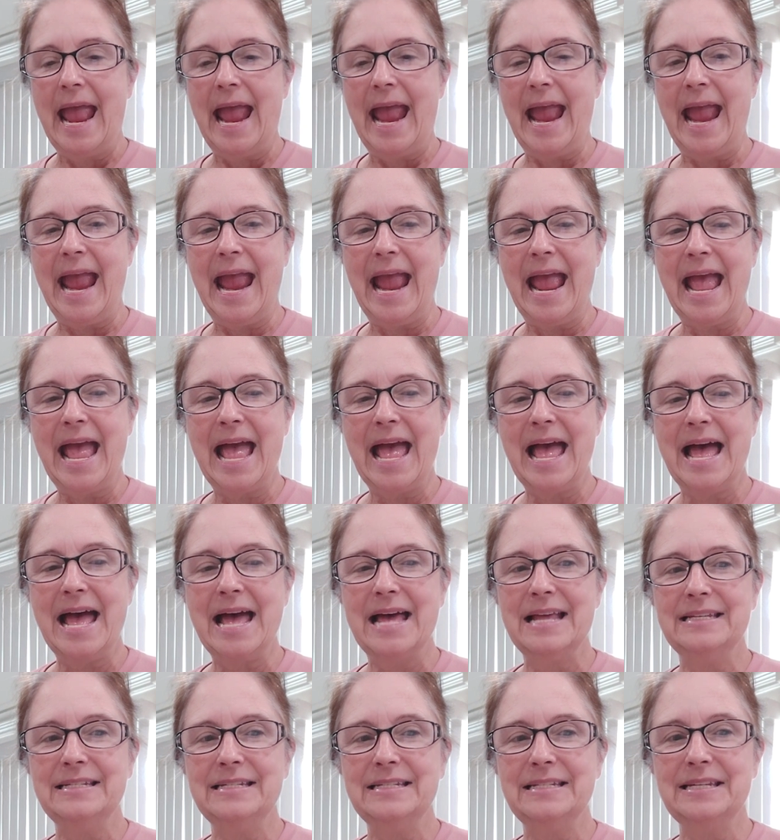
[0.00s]

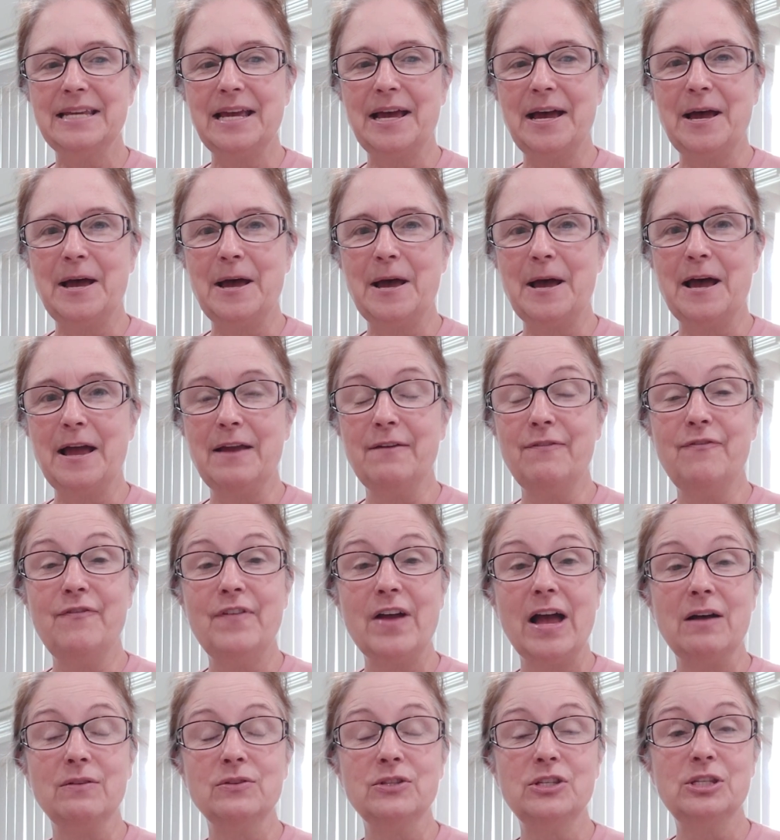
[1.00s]
And I
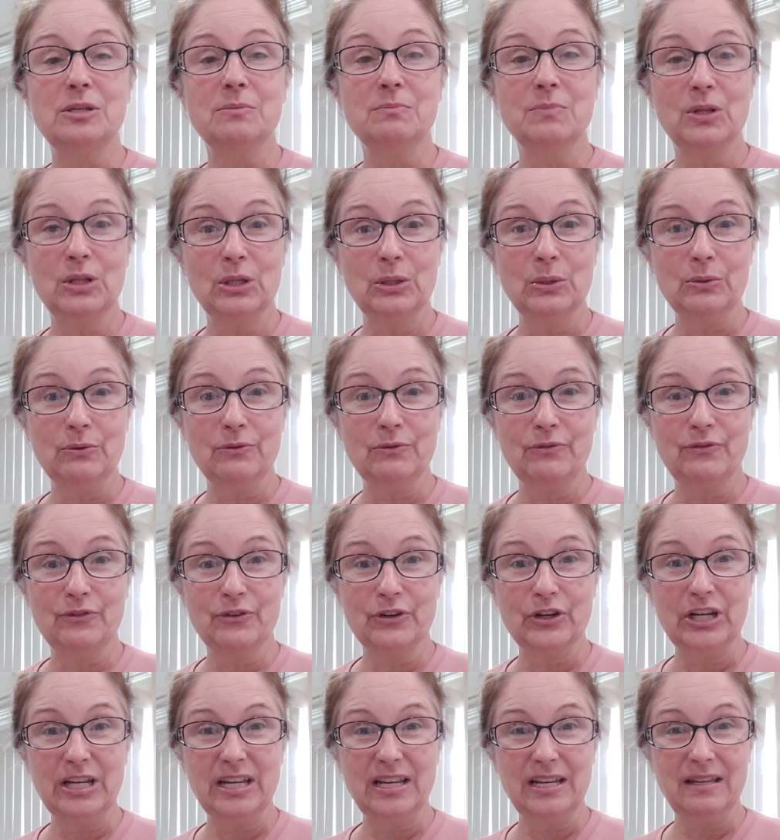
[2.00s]
found some
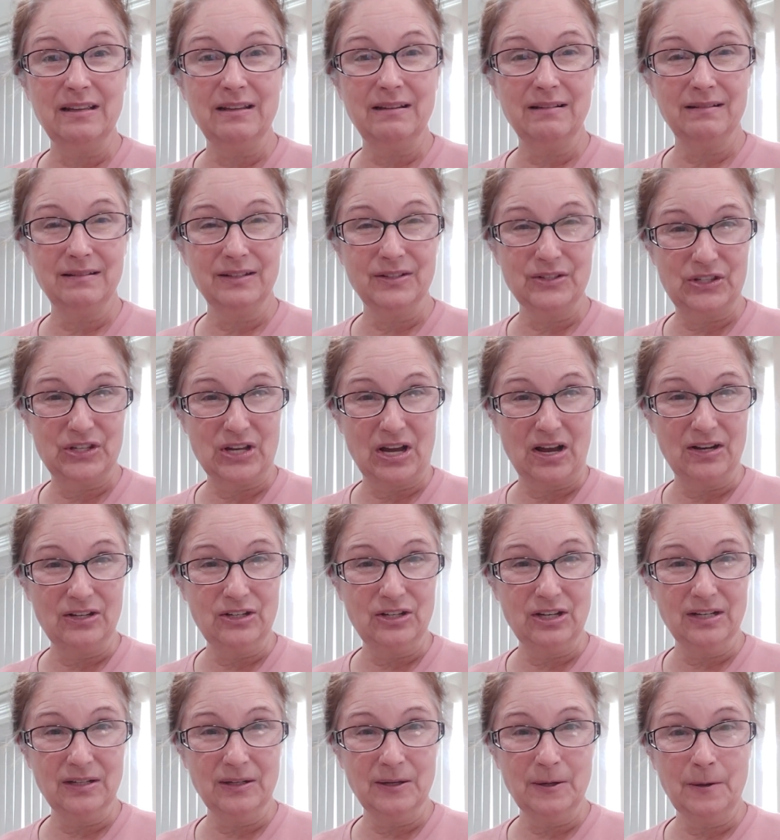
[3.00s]
gluten-free
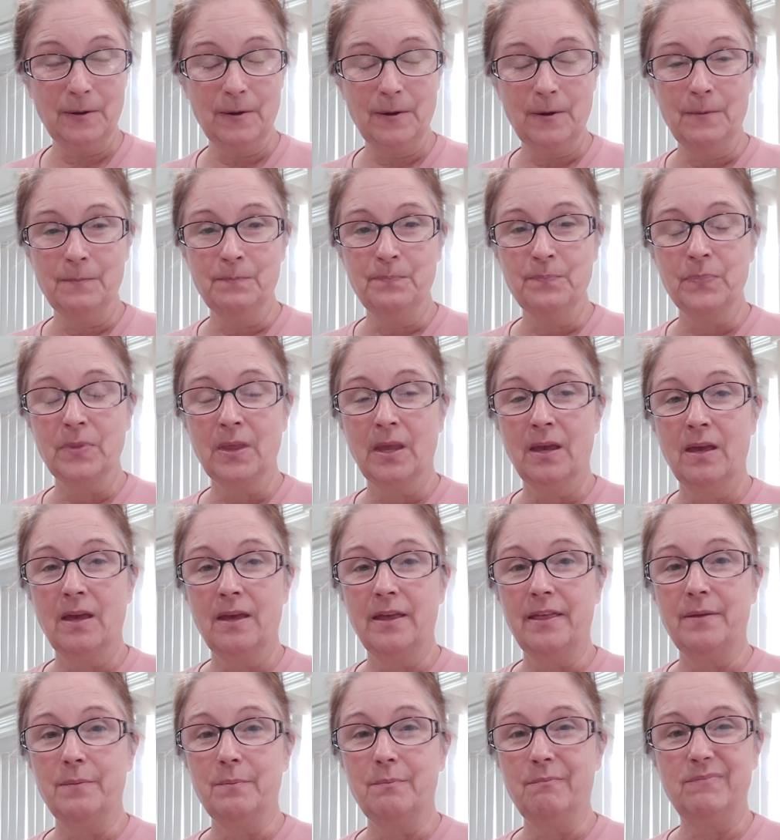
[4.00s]
lasagna
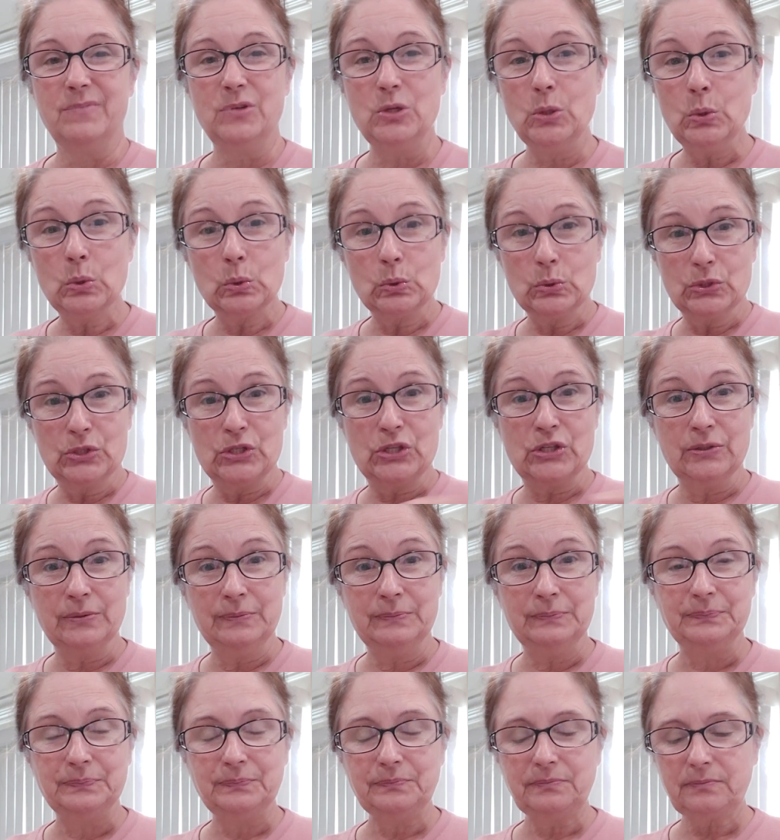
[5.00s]
noodles,
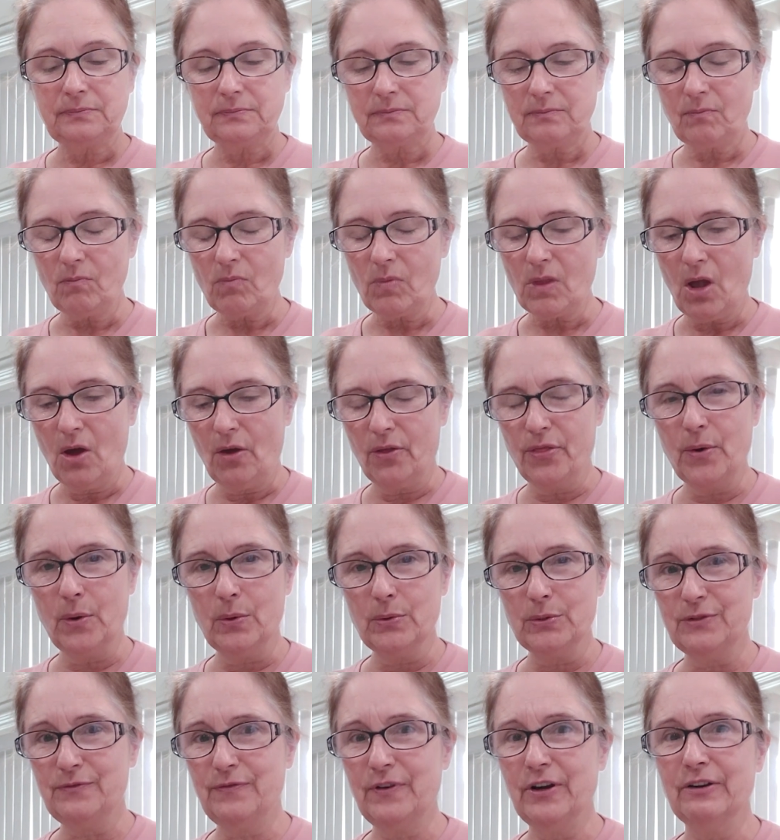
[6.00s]
although it
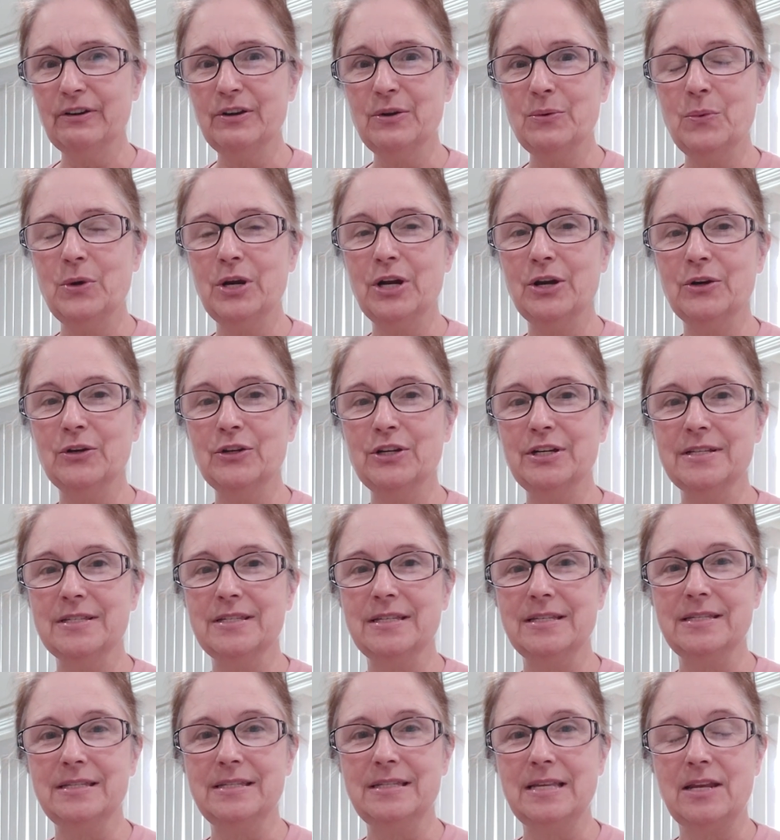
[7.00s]
was very weird because
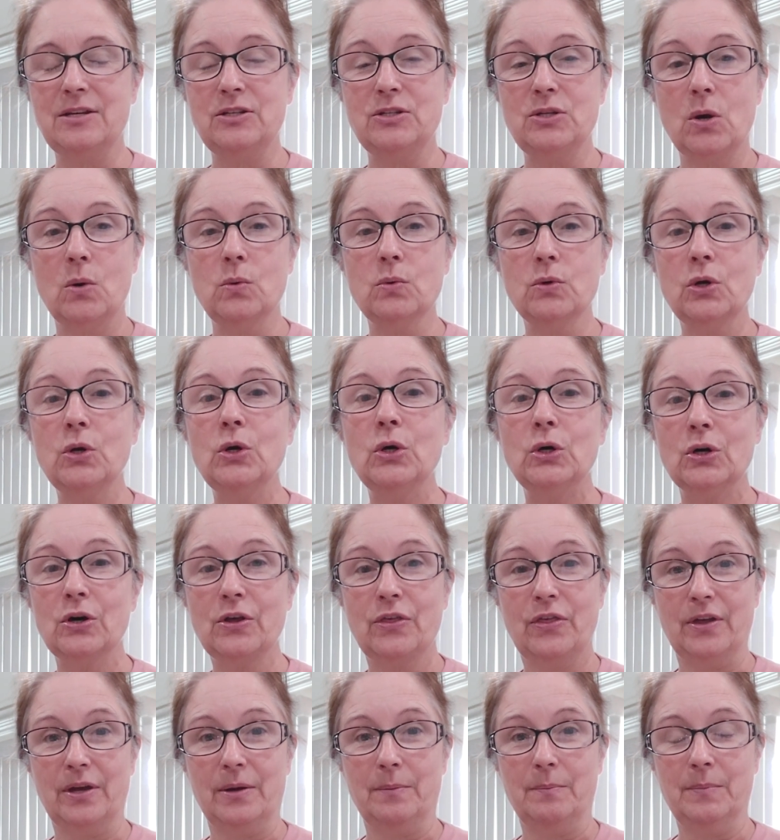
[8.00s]
it said don't cook
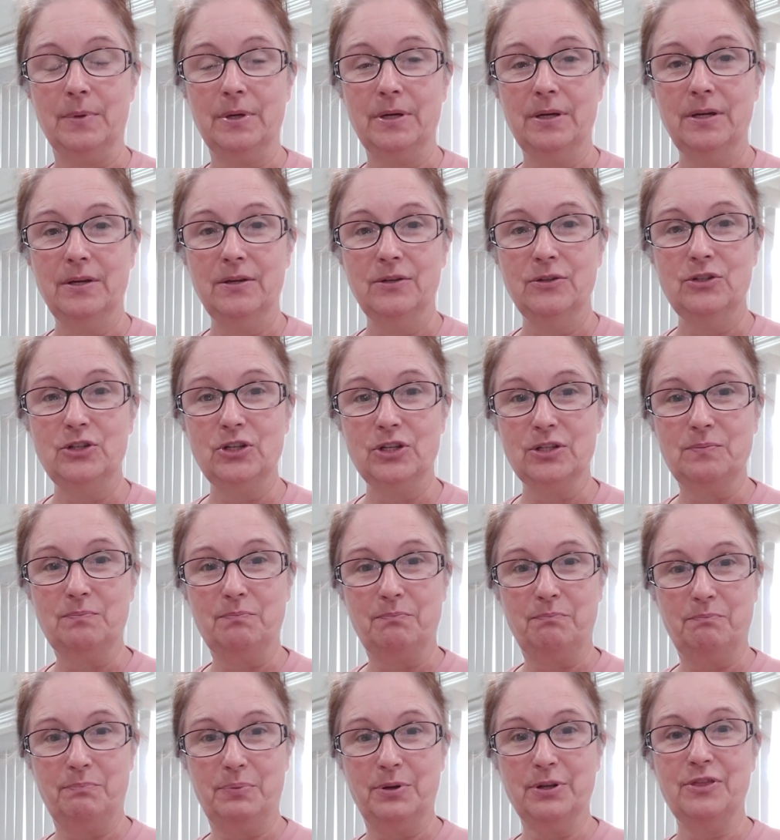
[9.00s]
them, just
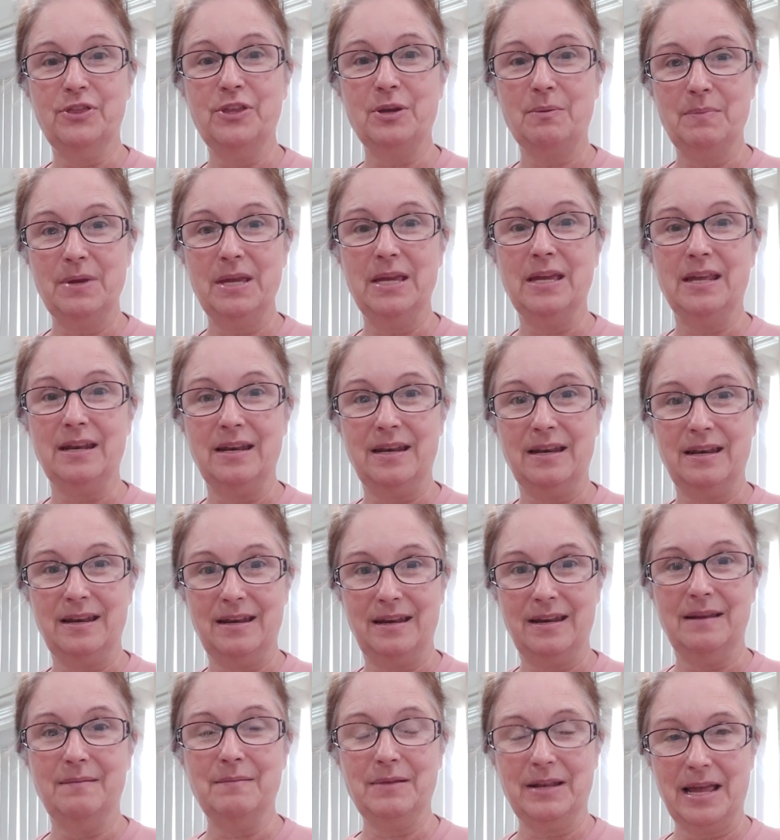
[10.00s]
put them in,
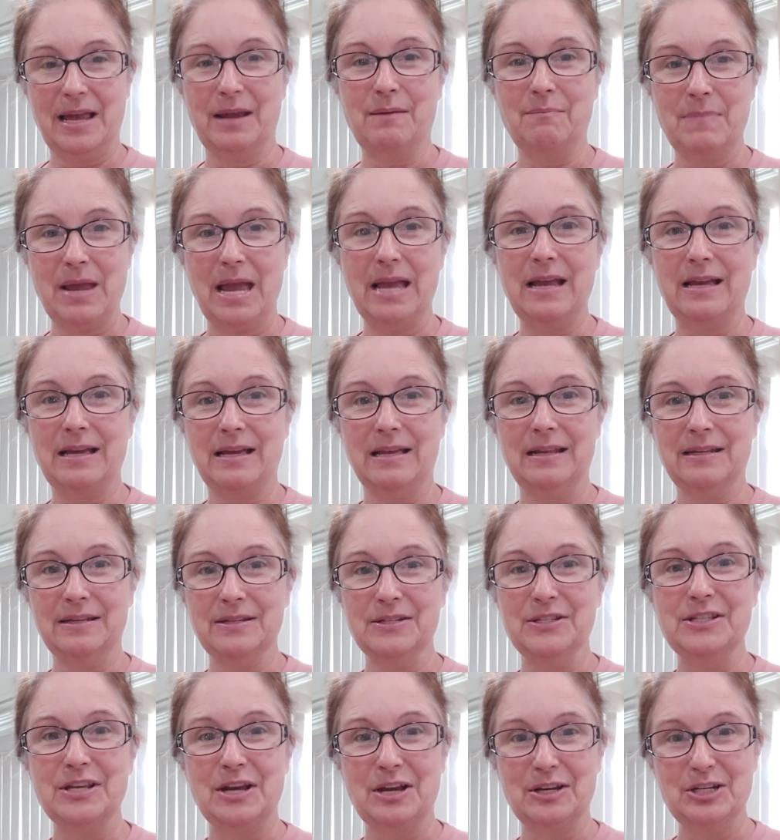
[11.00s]
like make a
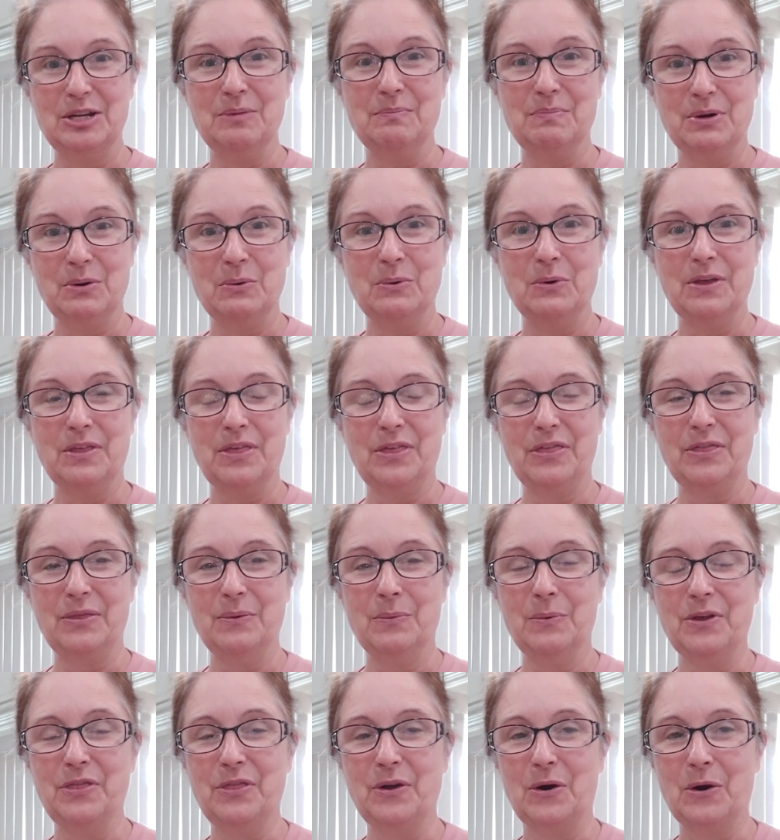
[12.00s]
lasagna but
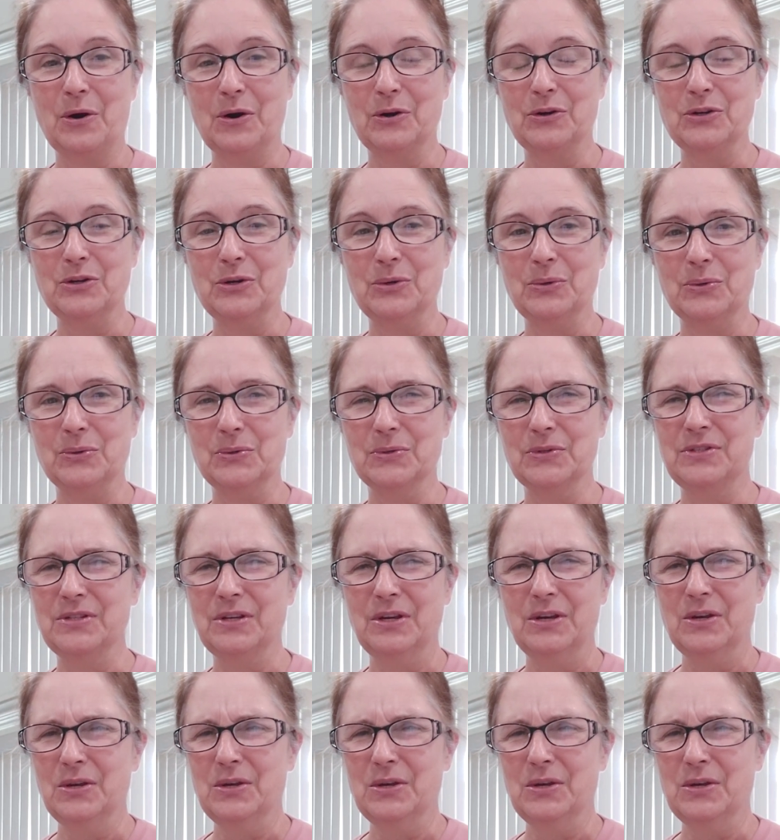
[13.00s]
with hard noodles.